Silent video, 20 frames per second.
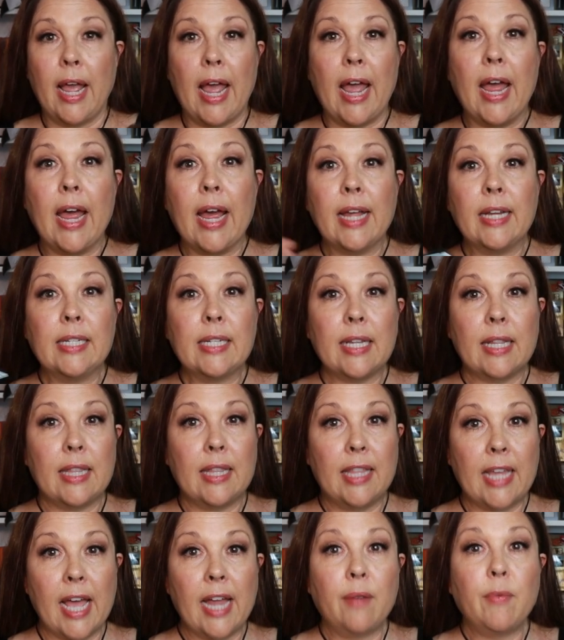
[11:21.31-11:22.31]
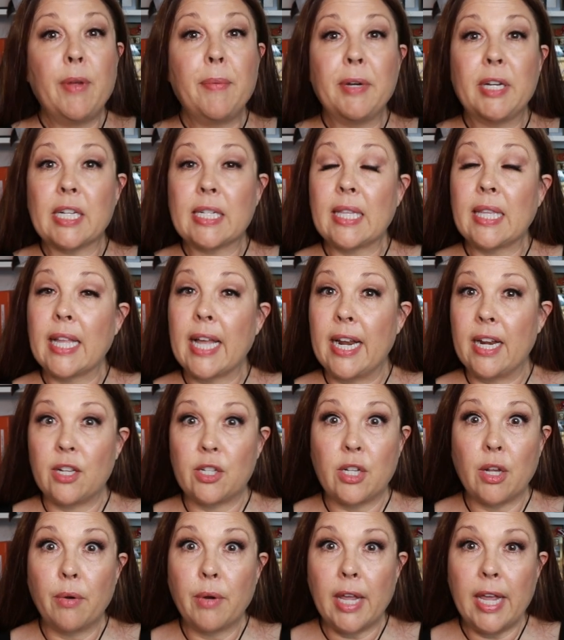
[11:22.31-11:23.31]
And then we would just let it
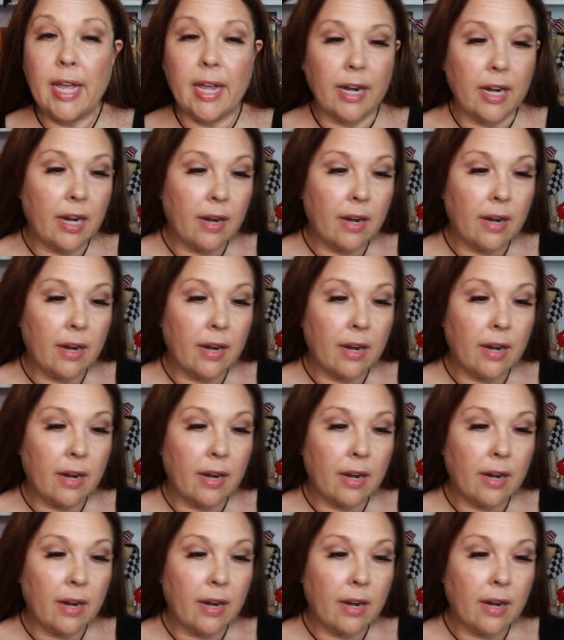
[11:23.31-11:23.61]
soak in.